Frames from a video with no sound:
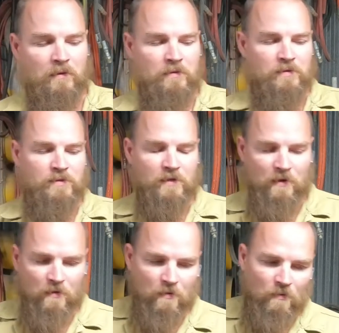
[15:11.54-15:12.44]

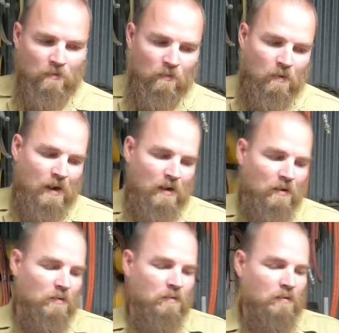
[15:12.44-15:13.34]
So
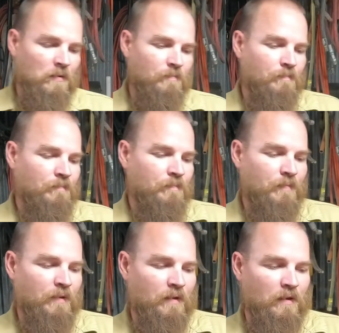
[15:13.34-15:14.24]
while
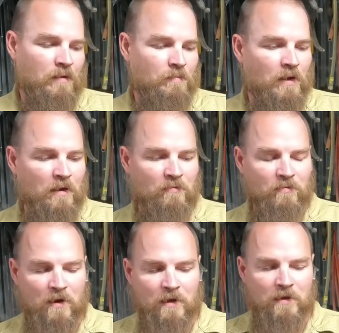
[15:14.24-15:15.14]
I'm not
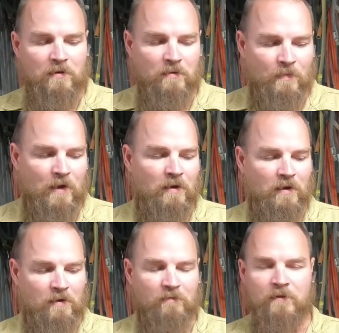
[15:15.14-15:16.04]
right about
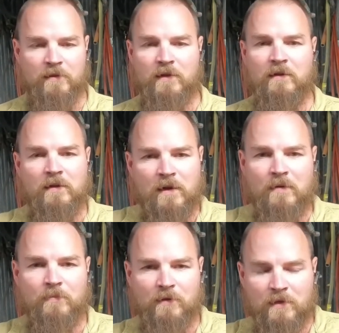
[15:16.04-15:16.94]
everything that I
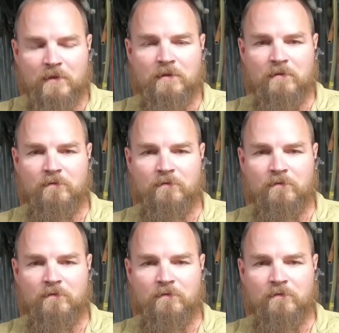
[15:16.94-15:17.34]
believe,